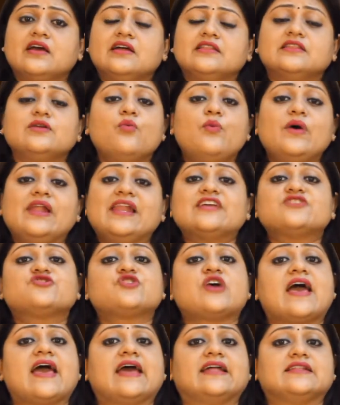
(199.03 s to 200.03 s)
the village
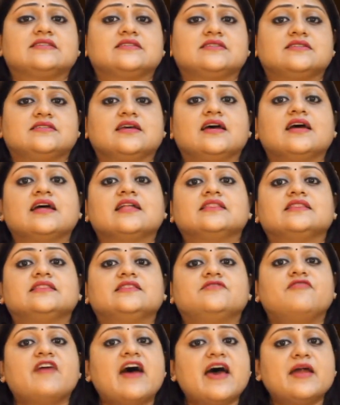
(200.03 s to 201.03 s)
heads,
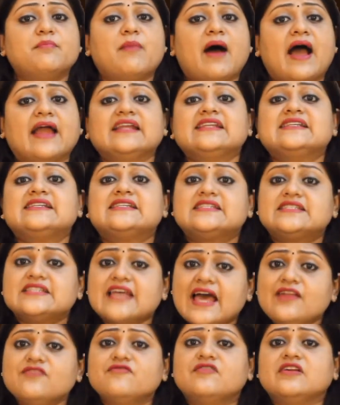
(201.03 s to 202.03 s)
whereby 10
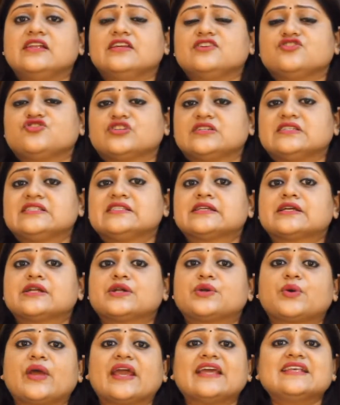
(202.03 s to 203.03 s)
villagers
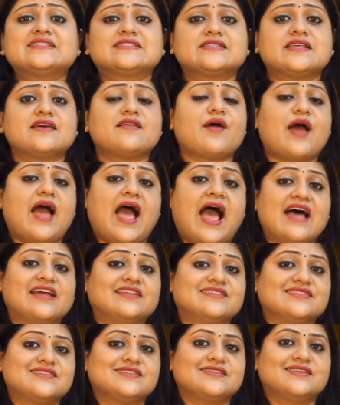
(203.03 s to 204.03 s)
raised their
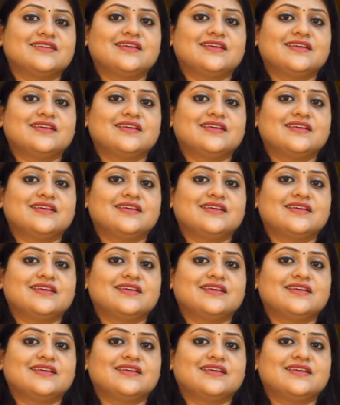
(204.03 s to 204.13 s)
hands.